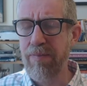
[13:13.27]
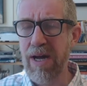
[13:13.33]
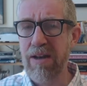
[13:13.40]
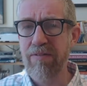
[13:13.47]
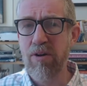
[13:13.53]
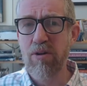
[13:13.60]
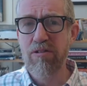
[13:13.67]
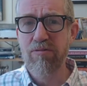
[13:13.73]

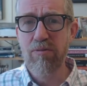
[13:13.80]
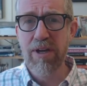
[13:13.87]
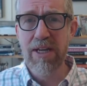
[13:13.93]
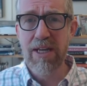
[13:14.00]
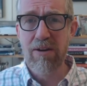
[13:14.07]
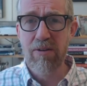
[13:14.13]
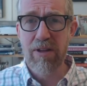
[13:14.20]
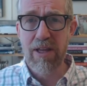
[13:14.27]
but of course,
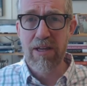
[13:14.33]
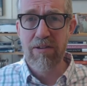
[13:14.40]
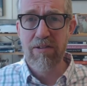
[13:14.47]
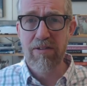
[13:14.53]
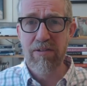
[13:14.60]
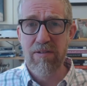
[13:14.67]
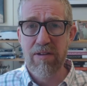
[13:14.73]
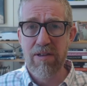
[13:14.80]
reading all this,
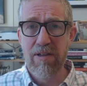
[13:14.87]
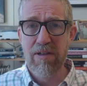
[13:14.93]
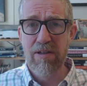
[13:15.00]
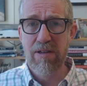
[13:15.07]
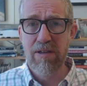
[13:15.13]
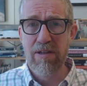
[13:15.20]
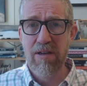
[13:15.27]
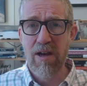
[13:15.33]

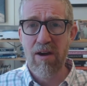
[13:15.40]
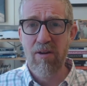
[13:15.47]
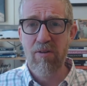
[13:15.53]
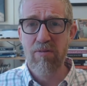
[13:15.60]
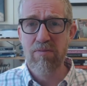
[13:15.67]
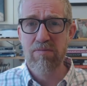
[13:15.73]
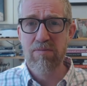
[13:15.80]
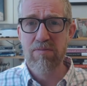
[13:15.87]
you
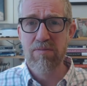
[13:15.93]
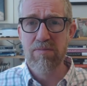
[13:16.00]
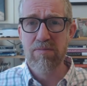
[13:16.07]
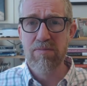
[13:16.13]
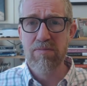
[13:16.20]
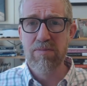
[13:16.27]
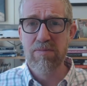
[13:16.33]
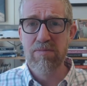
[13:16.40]
know,
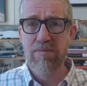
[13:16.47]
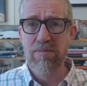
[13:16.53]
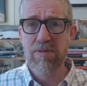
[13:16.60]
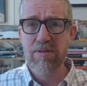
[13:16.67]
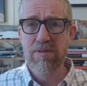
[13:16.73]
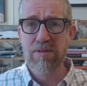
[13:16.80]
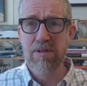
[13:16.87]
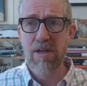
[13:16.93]

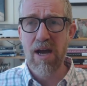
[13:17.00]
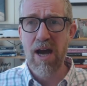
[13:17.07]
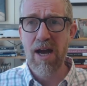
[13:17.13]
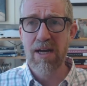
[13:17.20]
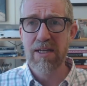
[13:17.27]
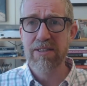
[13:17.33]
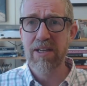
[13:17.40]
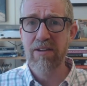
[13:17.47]

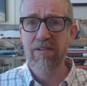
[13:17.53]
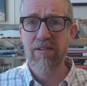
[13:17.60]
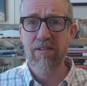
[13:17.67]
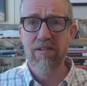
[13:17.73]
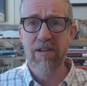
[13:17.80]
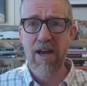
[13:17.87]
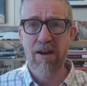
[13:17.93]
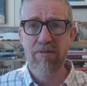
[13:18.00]
Huck
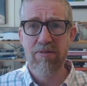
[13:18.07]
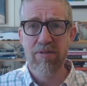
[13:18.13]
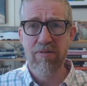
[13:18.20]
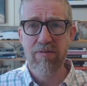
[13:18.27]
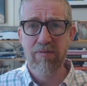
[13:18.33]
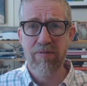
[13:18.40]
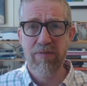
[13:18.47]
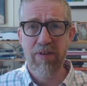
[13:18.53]
doesn't
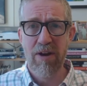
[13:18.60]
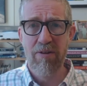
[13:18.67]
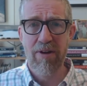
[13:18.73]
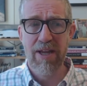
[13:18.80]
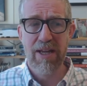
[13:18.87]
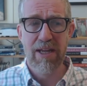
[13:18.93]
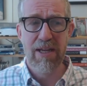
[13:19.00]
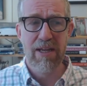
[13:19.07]
sound
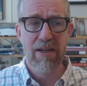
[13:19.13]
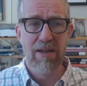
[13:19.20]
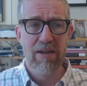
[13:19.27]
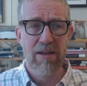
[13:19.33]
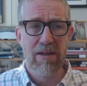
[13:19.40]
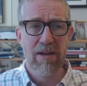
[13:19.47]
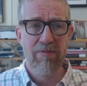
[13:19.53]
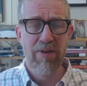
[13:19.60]
very,
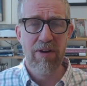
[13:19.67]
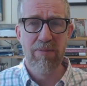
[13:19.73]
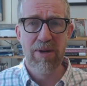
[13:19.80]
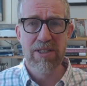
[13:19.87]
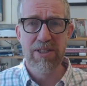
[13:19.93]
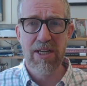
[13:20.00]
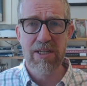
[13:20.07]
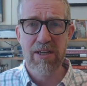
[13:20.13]
very
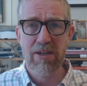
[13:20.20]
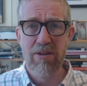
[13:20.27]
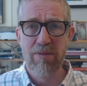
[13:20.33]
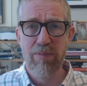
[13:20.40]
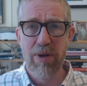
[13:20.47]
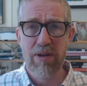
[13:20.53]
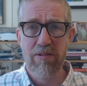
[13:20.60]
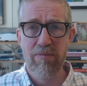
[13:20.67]
much like a
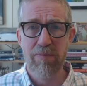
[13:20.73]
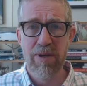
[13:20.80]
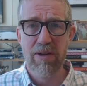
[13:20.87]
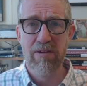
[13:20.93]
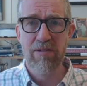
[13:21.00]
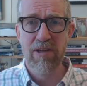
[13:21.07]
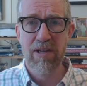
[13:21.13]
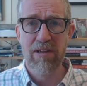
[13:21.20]
good person
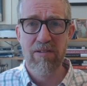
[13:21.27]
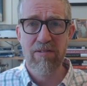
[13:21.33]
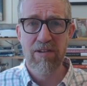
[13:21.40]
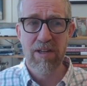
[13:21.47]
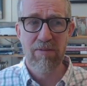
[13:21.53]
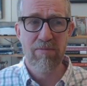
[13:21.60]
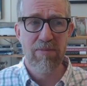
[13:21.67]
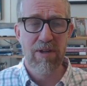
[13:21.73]
because he
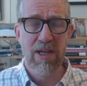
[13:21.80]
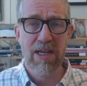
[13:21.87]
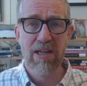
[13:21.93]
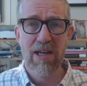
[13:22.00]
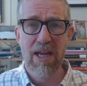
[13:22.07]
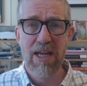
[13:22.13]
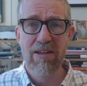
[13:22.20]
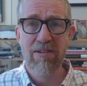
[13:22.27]
seemed
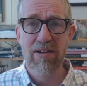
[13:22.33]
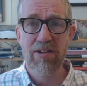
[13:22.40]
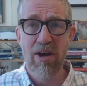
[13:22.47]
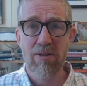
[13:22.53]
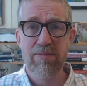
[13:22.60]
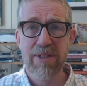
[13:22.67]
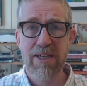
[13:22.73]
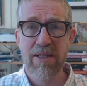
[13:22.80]
he he's
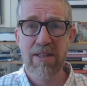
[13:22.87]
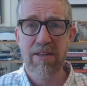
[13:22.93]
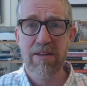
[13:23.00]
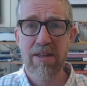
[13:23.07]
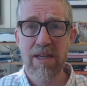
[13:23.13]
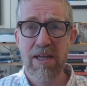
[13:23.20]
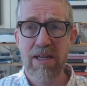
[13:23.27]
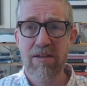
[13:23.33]

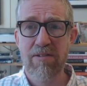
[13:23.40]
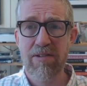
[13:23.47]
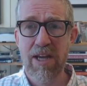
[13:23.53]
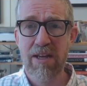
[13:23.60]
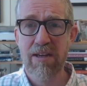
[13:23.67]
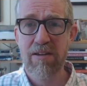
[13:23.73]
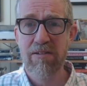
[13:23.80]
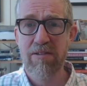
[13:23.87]
adopting the
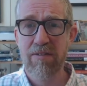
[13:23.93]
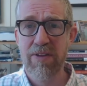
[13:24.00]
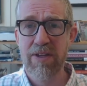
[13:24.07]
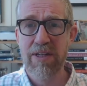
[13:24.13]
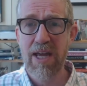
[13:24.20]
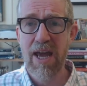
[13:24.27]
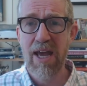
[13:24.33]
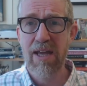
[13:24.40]
standards
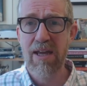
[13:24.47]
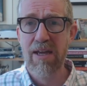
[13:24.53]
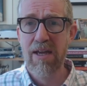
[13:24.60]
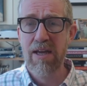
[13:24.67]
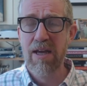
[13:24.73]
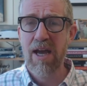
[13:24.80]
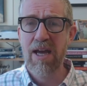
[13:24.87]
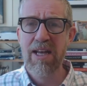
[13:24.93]
of the day.
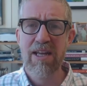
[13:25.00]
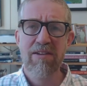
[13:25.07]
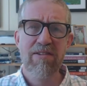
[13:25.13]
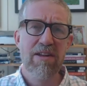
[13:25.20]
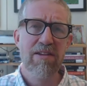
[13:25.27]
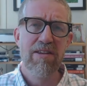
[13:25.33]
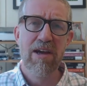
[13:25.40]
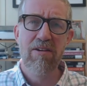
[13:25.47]
And he
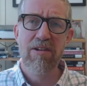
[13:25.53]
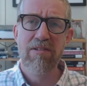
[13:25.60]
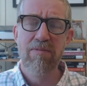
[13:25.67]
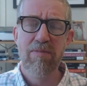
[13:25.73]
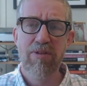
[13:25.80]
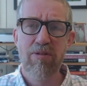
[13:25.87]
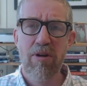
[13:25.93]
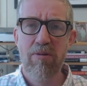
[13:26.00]
said there are
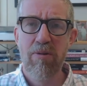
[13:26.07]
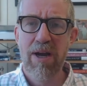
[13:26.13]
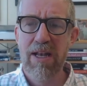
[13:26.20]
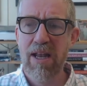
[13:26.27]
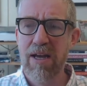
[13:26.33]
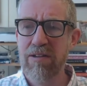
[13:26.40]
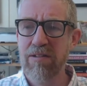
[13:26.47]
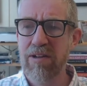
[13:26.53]
some
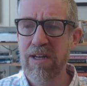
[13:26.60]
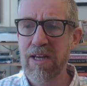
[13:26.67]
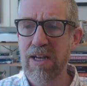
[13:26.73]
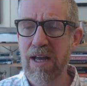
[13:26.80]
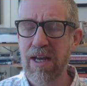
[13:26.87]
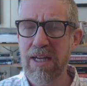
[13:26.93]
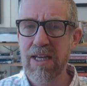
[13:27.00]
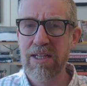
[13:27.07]
throwaway lines in
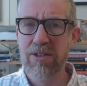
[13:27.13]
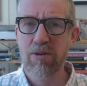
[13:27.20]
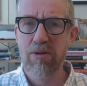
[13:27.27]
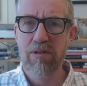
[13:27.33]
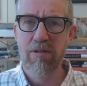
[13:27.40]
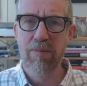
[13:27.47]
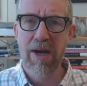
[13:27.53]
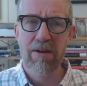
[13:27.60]
it, like he
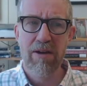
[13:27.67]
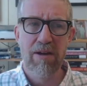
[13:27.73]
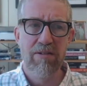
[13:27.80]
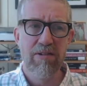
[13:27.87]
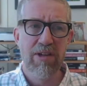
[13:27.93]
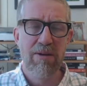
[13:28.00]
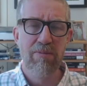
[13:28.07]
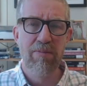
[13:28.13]
talks about
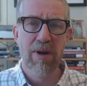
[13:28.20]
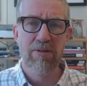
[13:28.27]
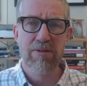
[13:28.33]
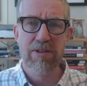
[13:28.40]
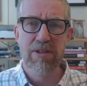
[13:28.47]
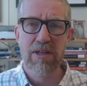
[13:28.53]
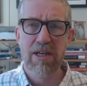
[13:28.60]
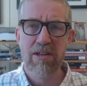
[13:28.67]
a
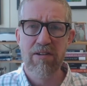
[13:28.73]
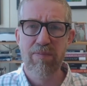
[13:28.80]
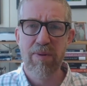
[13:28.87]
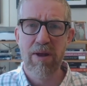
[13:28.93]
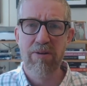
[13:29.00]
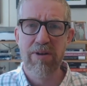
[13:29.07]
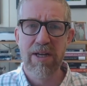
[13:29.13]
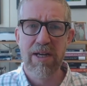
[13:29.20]
steamboat
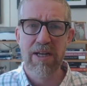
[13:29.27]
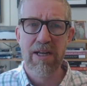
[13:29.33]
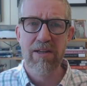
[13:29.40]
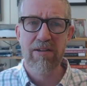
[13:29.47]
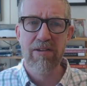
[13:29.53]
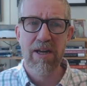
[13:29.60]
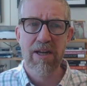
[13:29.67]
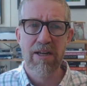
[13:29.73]
exploding,
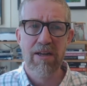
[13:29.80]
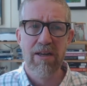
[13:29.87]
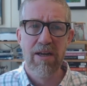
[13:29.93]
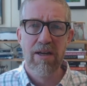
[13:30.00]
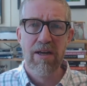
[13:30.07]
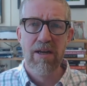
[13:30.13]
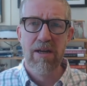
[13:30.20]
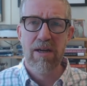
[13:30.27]
and it said
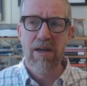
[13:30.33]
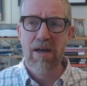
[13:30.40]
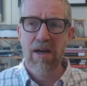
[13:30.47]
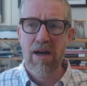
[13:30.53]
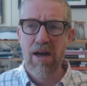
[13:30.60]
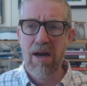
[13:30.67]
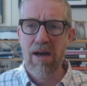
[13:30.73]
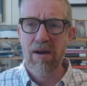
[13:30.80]

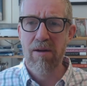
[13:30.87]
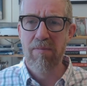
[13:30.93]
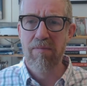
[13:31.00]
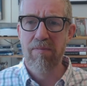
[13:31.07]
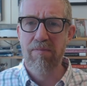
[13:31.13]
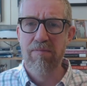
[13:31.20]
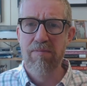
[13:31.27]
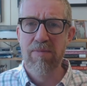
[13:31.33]

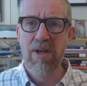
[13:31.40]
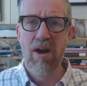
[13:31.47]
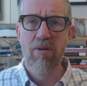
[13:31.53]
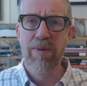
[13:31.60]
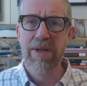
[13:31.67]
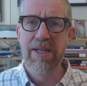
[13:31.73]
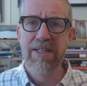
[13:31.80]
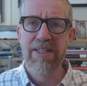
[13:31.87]
um,
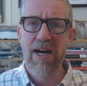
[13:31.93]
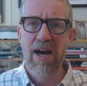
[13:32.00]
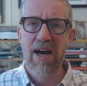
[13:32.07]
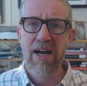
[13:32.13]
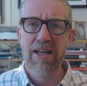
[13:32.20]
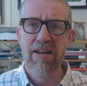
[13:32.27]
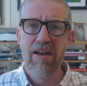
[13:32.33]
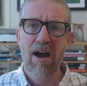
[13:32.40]
nobody
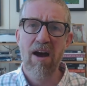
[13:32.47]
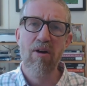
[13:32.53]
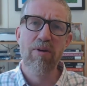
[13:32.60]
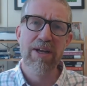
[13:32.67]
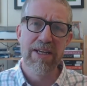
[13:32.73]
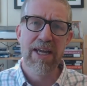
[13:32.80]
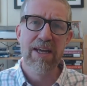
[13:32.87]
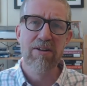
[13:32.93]
died.
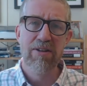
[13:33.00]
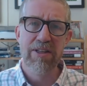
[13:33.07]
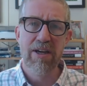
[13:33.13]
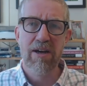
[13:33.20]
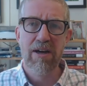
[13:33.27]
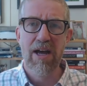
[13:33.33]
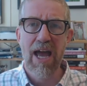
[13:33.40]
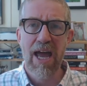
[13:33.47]
Oh, it
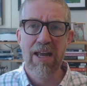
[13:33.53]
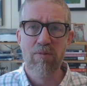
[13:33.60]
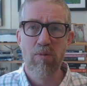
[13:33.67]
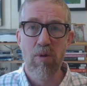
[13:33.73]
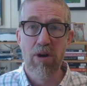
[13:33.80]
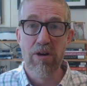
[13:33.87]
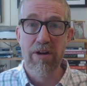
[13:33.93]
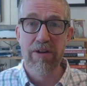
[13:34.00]
killed a
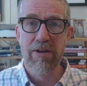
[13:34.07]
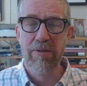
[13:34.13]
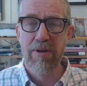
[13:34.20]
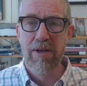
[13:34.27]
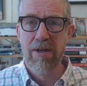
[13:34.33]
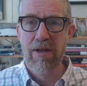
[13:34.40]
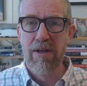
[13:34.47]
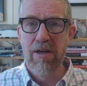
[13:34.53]
N-word.
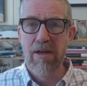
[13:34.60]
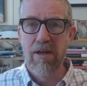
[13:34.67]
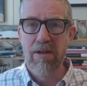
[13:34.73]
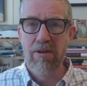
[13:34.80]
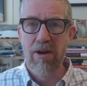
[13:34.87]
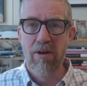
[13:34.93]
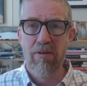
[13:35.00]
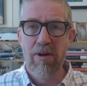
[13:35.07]

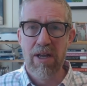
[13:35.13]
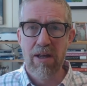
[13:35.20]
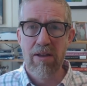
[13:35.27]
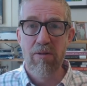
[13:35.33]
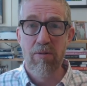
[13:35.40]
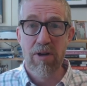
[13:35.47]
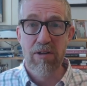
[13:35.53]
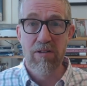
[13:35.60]
You know,
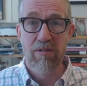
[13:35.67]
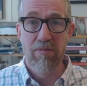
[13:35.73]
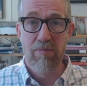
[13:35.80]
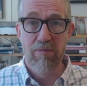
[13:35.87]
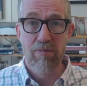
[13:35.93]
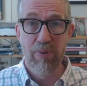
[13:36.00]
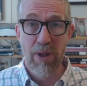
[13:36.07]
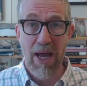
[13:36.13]
in other words,
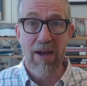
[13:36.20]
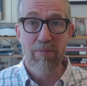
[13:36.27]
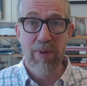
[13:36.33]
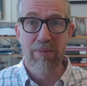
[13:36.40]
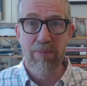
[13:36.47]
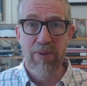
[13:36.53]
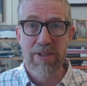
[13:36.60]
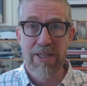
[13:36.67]
black
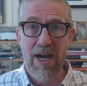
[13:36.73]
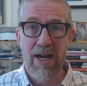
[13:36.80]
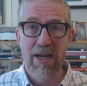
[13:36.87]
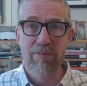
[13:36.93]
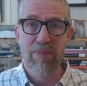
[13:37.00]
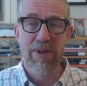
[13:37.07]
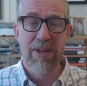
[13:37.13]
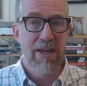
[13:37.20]
people
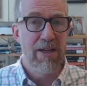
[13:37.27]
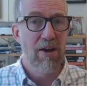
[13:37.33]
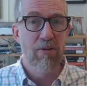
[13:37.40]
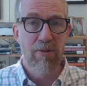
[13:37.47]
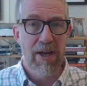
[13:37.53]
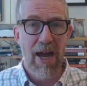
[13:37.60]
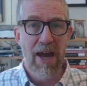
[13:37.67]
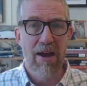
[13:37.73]
died, but they
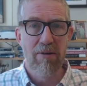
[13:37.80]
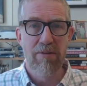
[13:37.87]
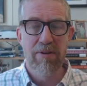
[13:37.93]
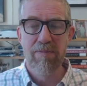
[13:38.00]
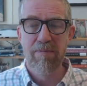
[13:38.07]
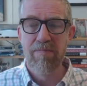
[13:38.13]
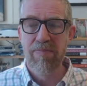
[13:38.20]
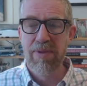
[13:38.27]
don't
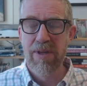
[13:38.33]
count.